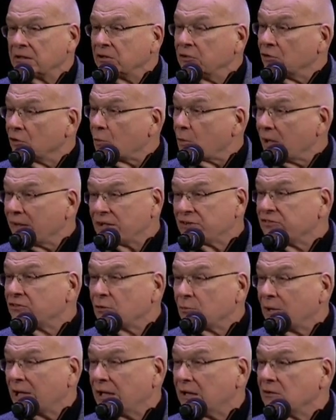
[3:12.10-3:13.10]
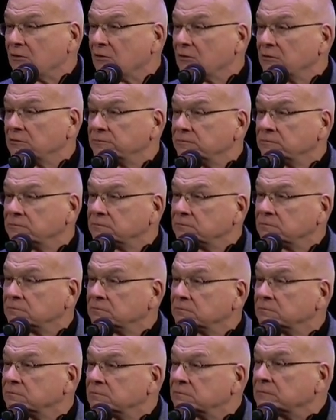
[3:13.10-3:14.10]
You know why that's so radical?
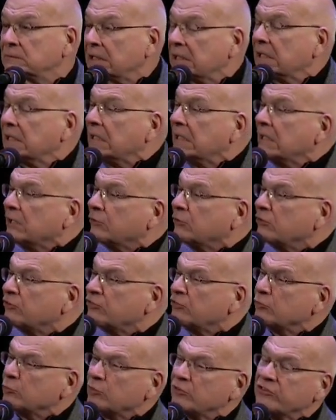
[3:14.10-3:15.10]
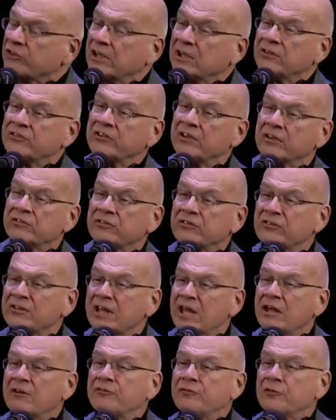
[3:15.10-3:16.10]
Christians were saying sex is
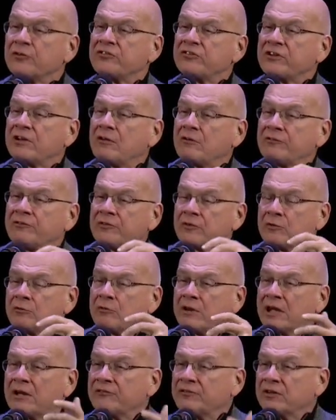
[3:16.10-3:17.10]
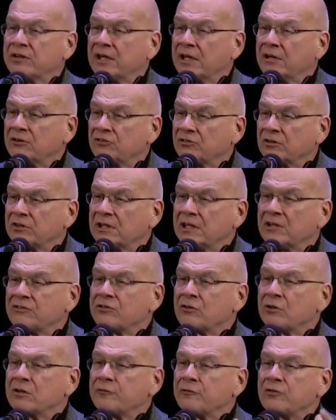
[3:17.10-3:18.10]
not for self-gratification,
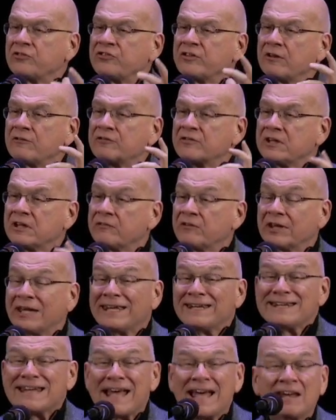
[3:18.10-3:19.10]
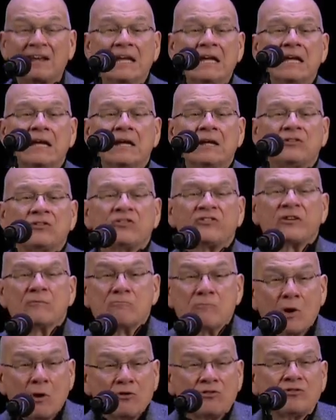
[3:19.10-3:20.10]
it's only for self-giving, and not just
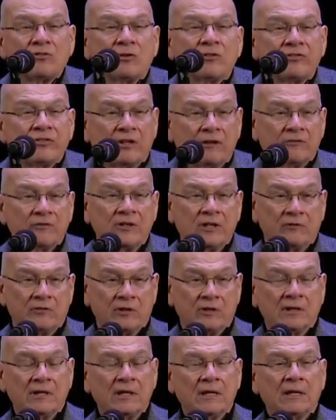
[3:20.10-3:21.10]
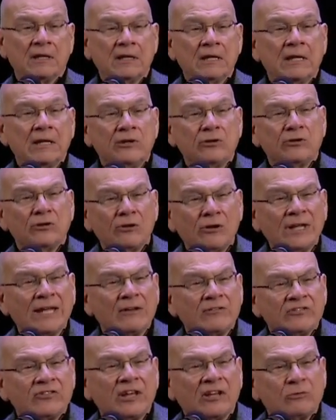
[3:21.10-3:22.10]
emotional self-giving. You can only
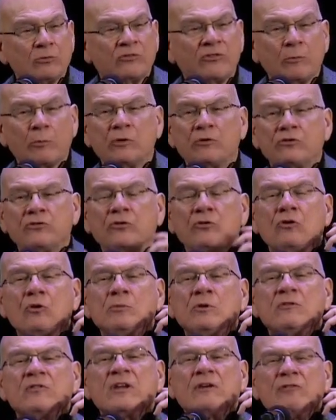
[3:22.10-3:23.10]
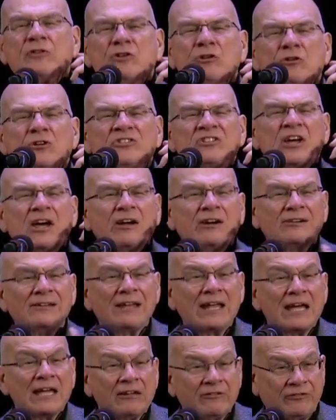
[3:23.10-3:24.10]
have sex with someone to whom you've given your entire
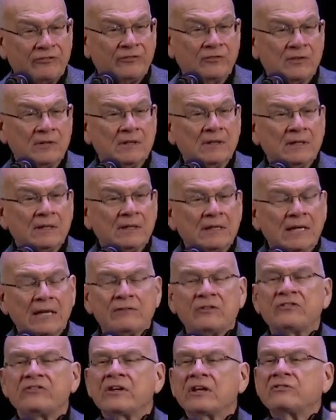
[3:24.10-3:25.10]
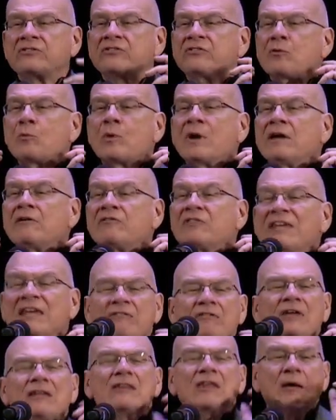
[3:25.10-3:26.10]
life. And the sex is a way of
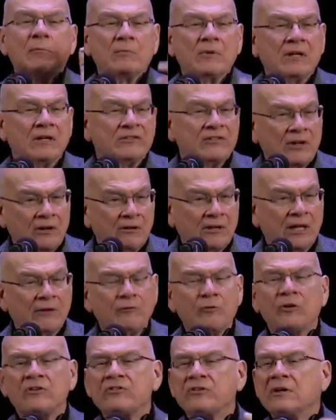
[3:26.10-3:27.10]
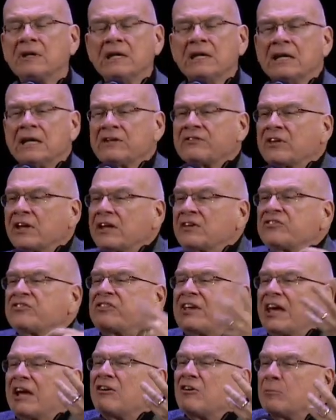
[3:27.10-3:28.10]
giving them an entire life, where it's like a
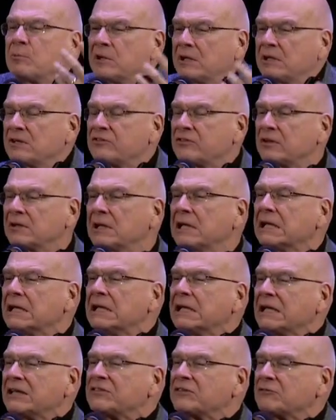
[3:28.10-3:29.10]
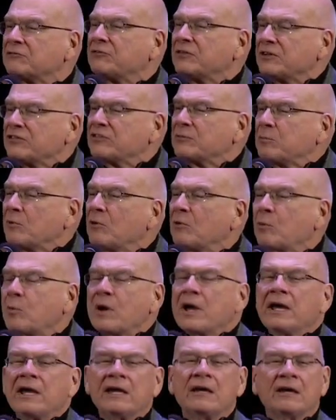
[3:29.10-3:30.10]
sacrament. It's a visible
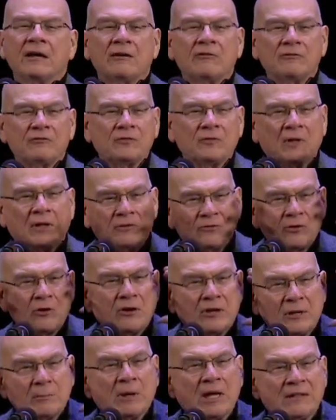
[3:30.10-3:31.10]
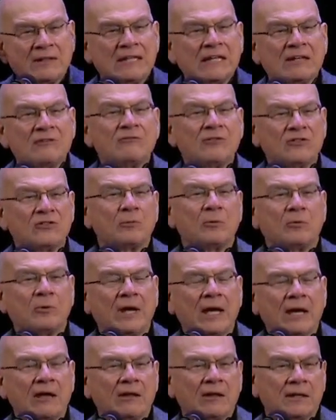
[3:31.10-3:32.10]
way of talking about the invisible
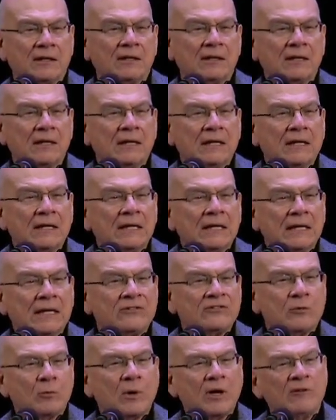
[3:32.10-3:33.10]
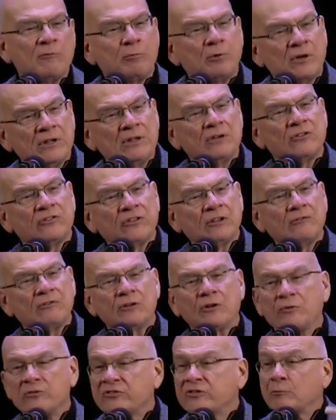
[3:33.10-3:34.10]
reality. It's a way of putting yourself
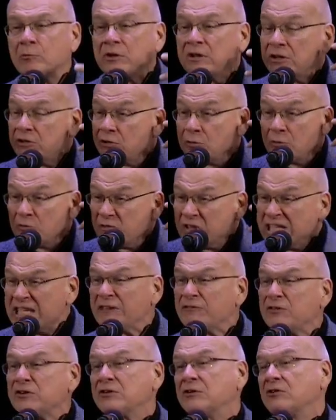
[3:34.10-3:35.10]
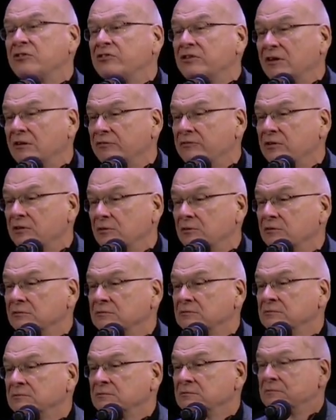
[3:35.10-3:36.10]
in the arms of someone that you've given yourself to.
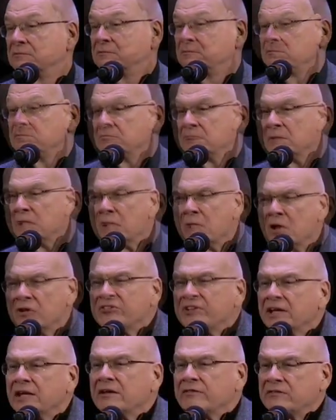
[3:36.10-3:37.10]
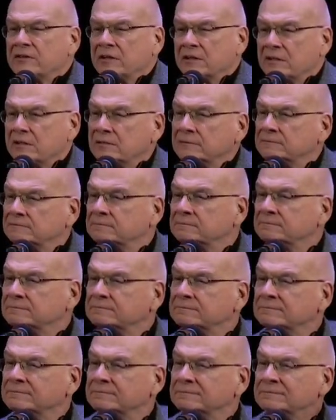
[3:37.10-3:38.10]
Multi-ethnic,
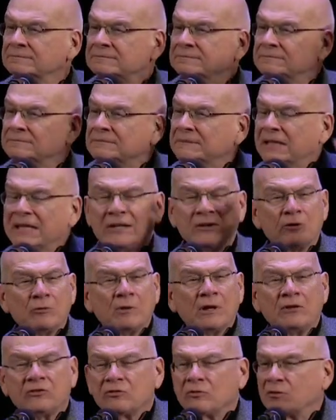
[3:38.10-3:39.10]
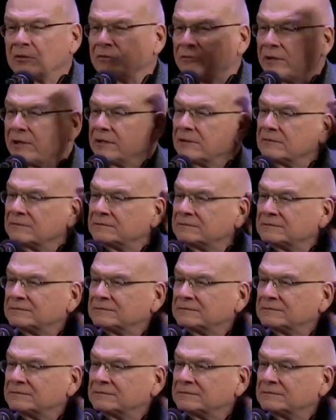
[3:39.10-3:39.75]
interracial, right?